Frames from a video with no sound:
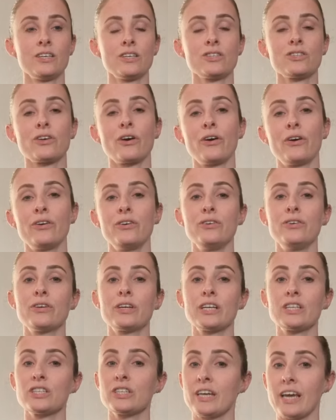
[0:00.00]
So you
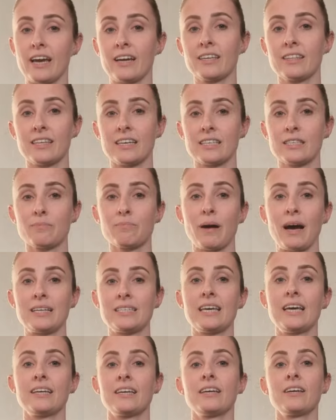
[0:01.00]
can check this by
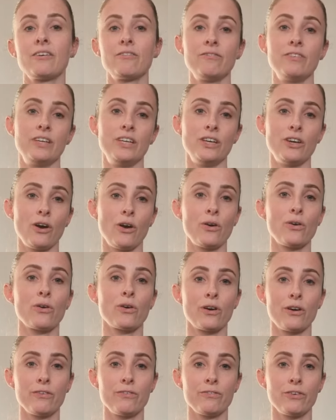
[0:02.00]
taking a video
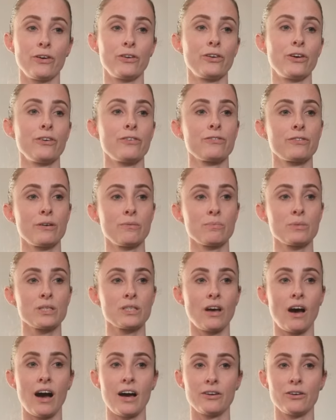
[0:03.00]
or a photo from
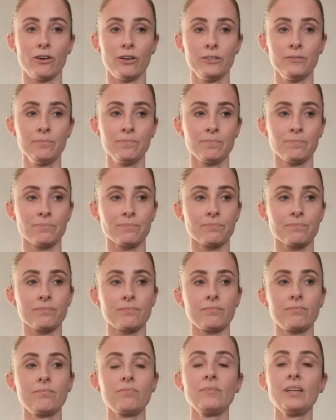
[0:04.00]
side on,
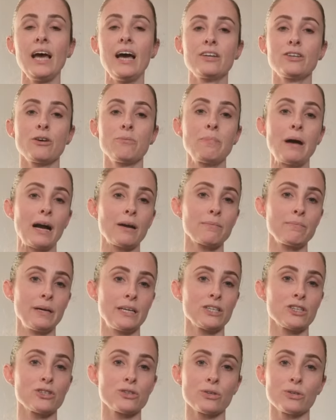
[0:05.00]
and your back
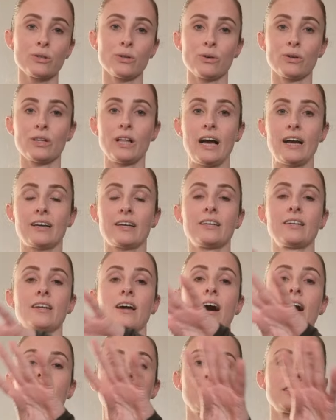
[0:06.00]
bend should look like a
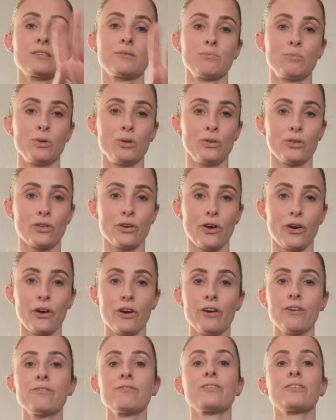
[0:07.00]
nice smooth
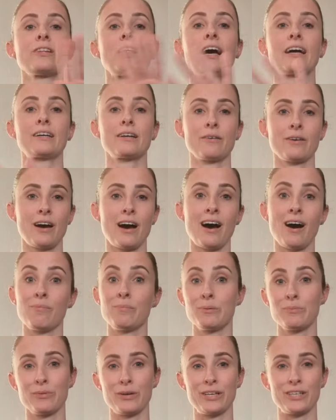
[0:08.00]
curve, like a
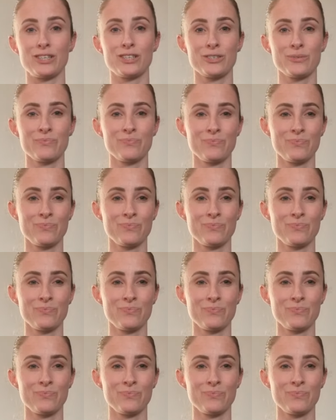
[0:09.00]
harbour bridge.